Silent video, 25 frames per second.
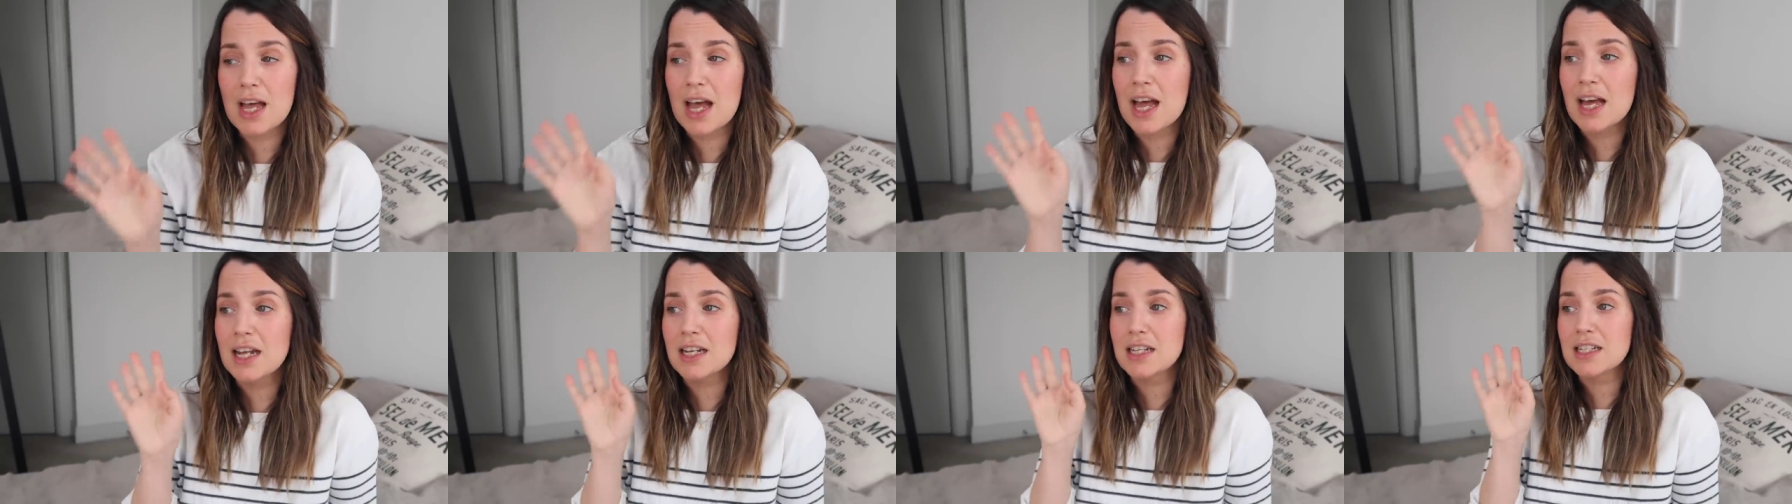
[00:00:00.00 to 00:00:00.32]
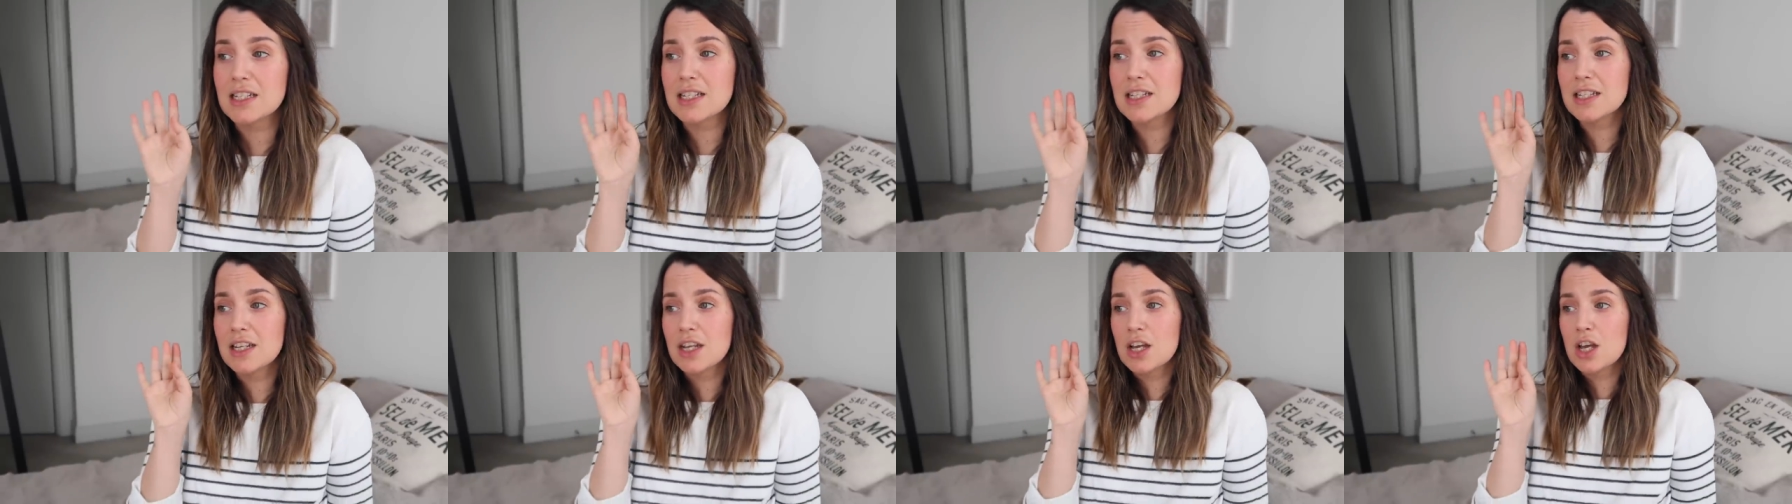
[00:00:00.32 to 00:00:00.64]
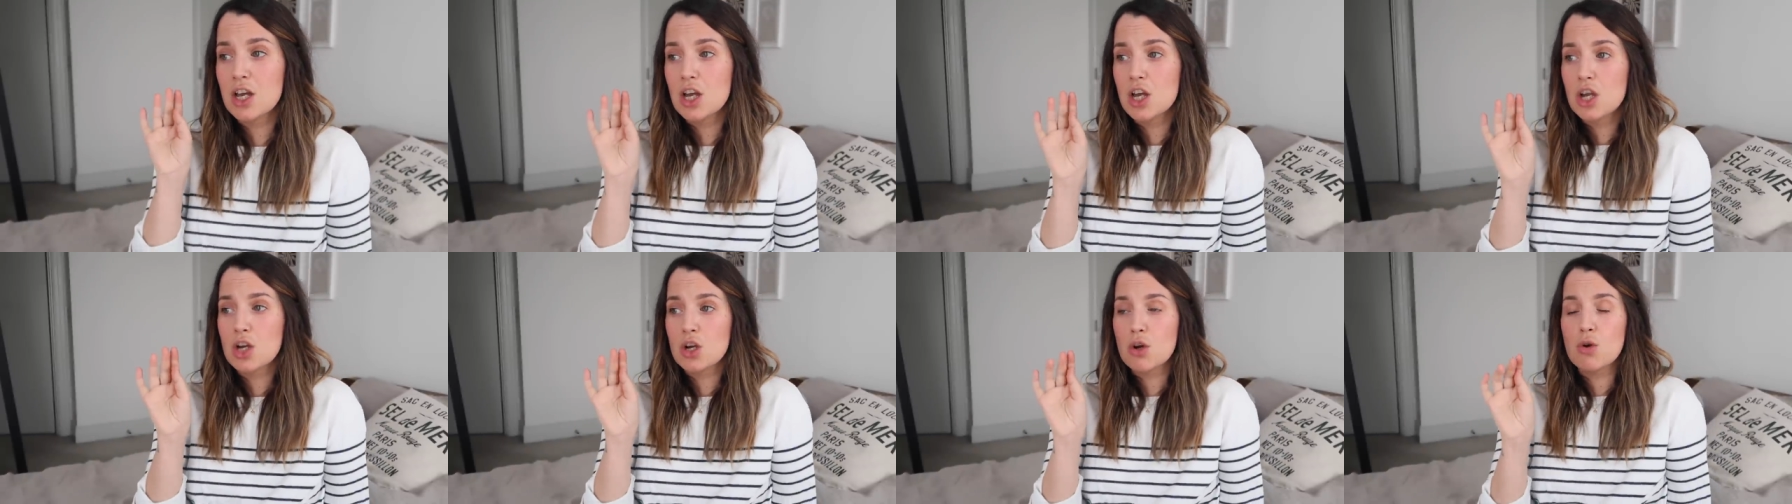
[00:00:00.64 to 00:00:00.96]
and
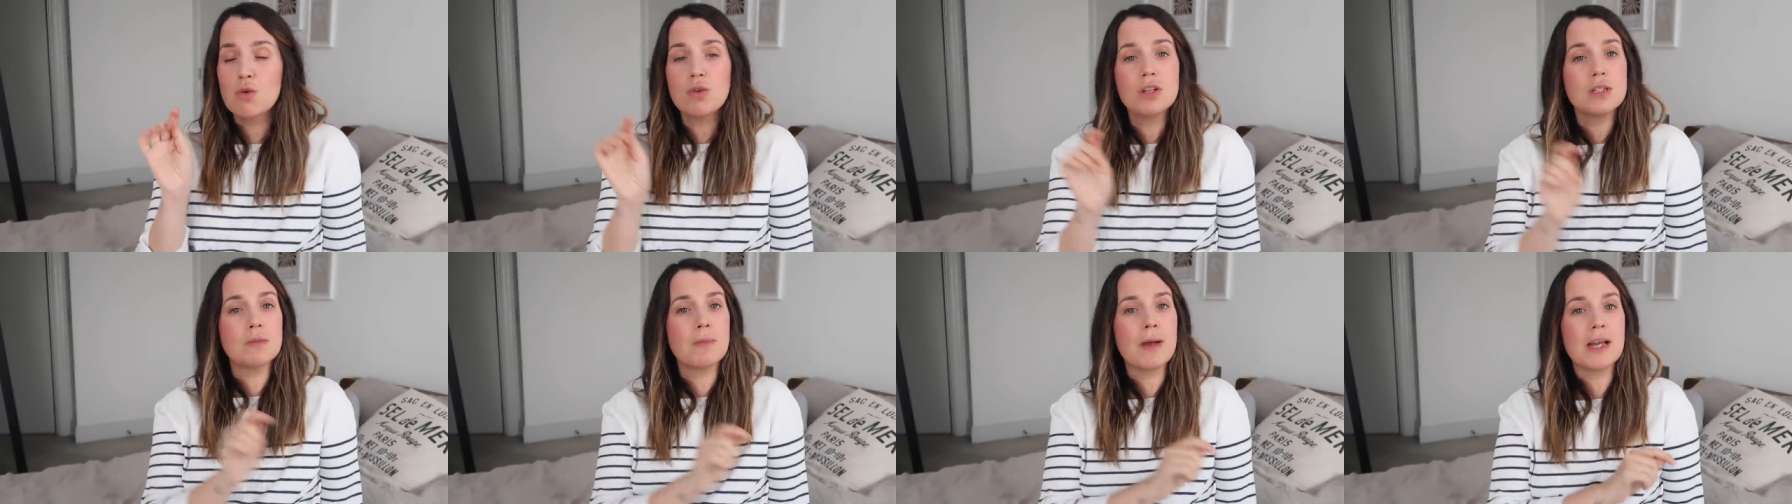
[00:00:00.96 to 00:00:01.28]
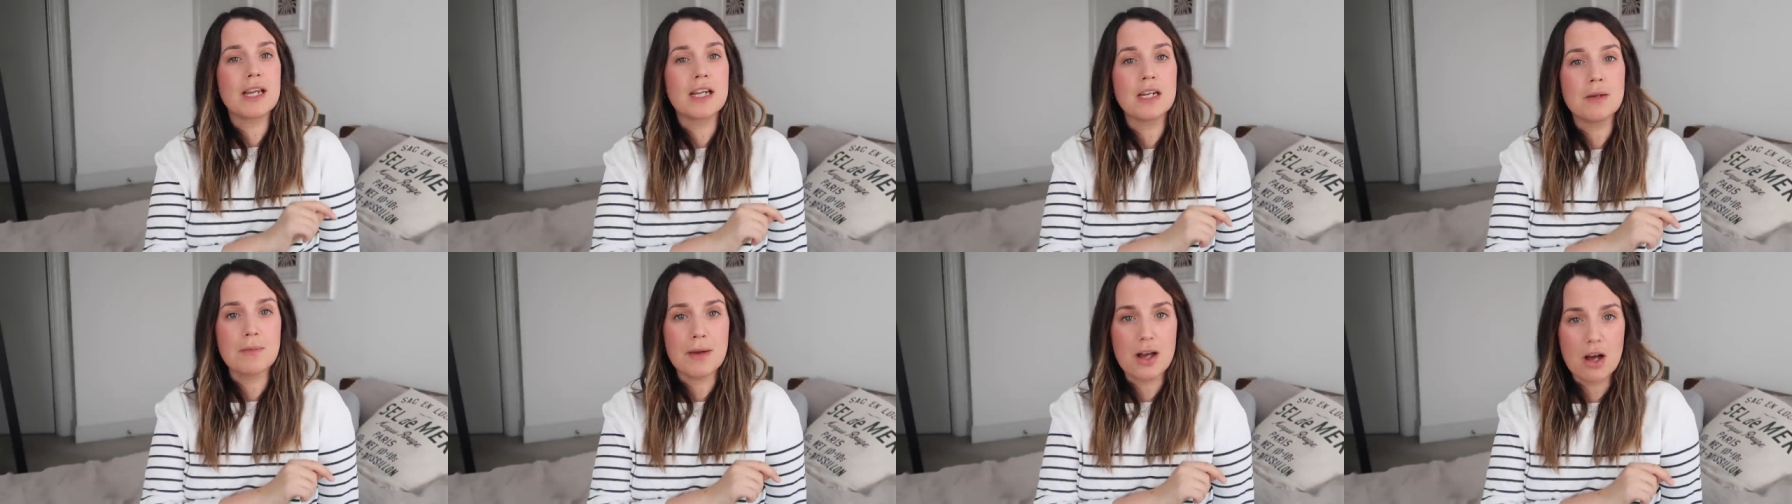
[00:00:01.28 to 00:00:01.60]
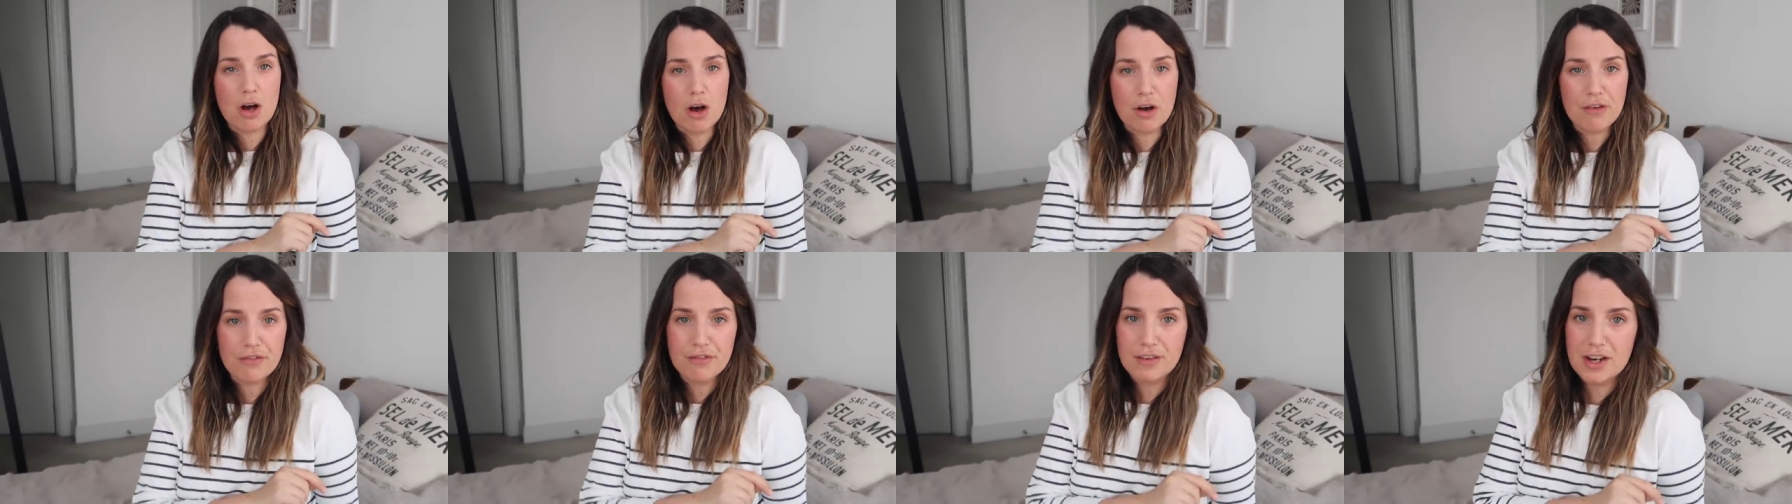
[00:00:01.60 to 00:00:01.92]
call us back in
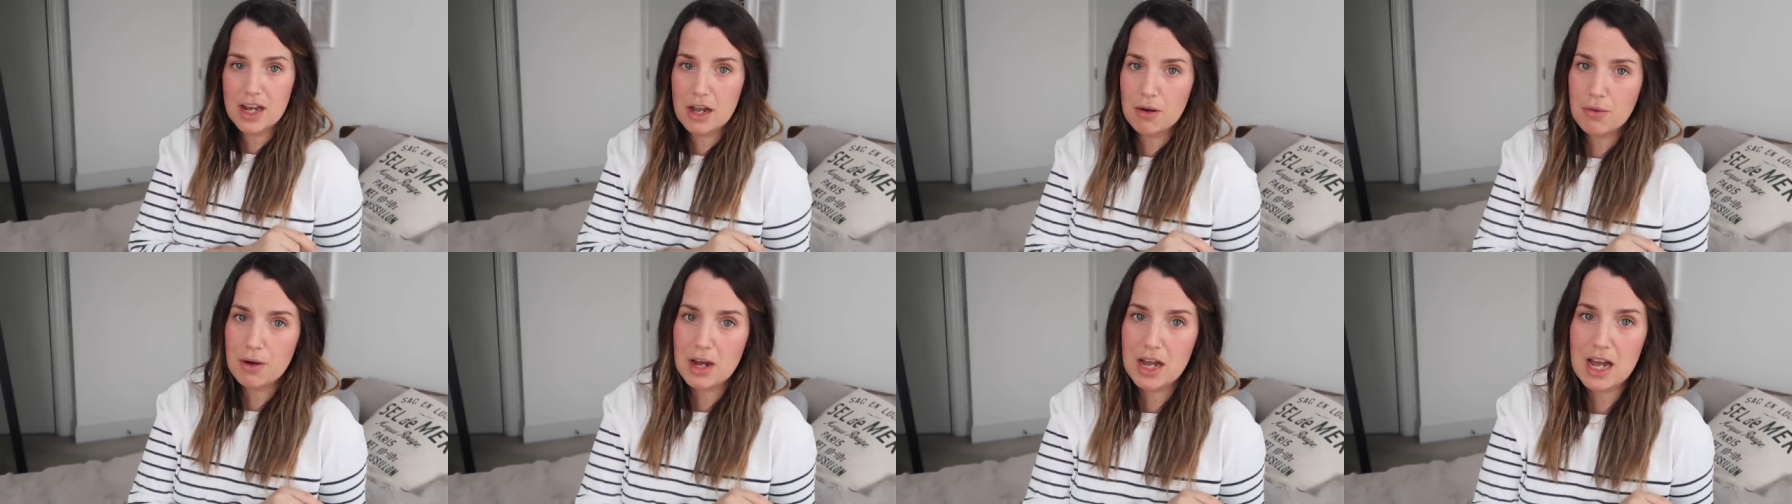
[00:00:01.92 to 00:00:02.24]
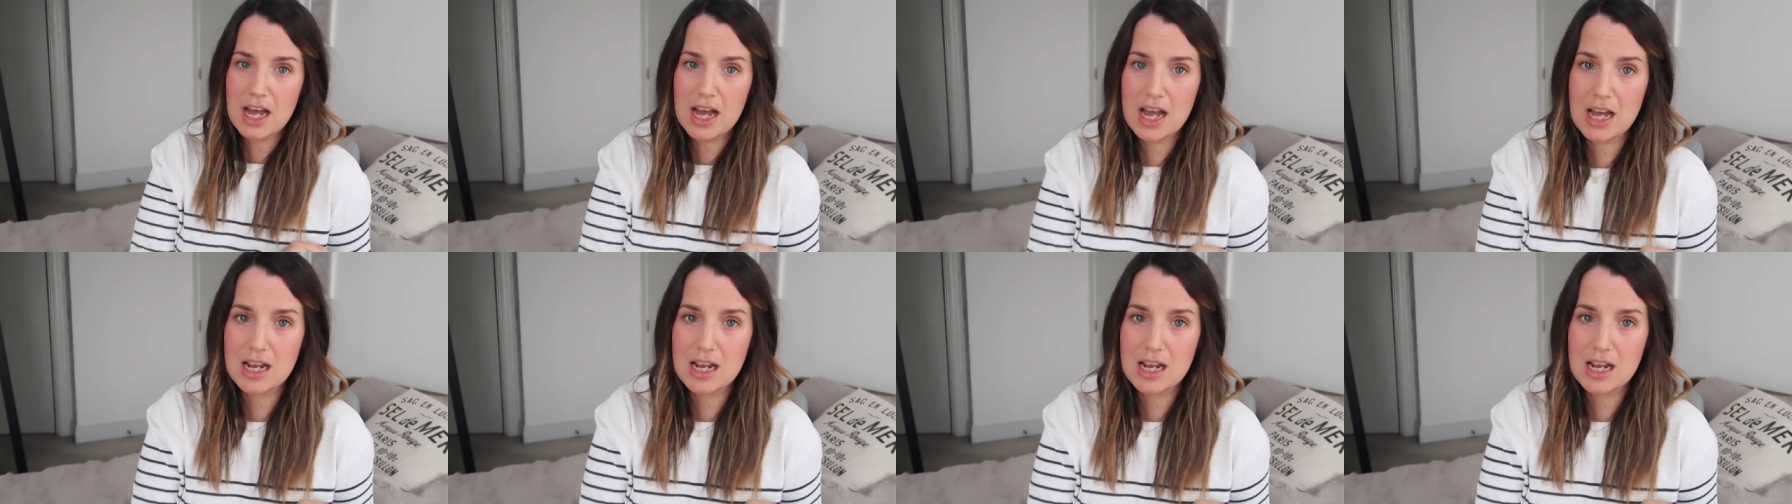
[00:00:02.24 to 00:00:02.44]
about half an hour